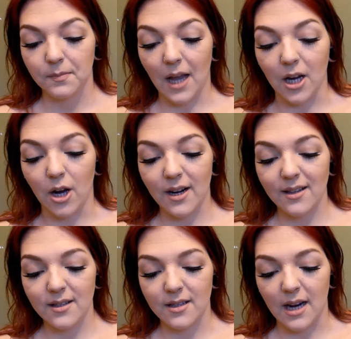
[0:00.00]
I got it
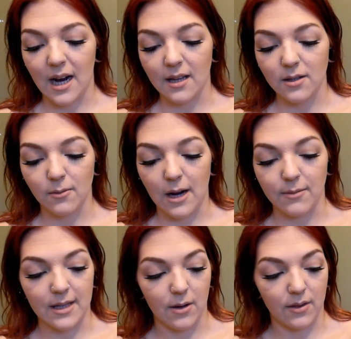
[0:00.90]
in the States when I
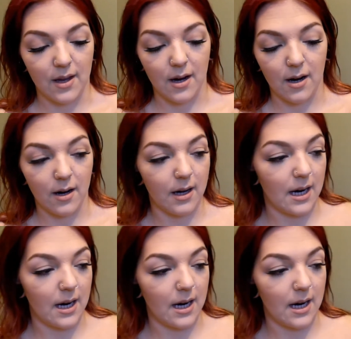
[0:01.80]
was out there,